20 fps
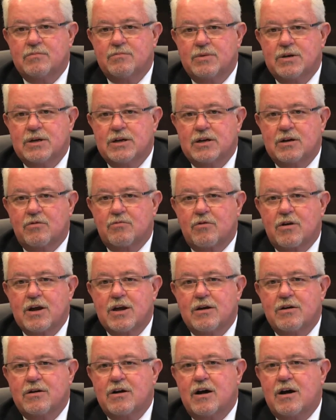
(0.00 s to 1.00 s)
to be
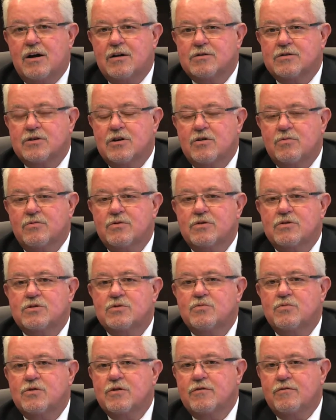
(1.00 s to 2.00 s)
around October the
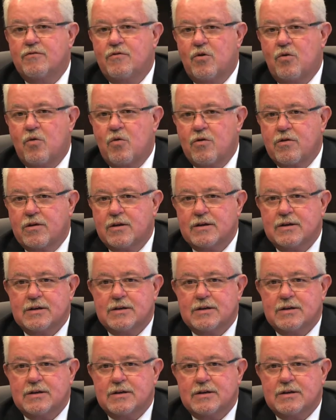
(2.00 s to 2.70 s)
24th.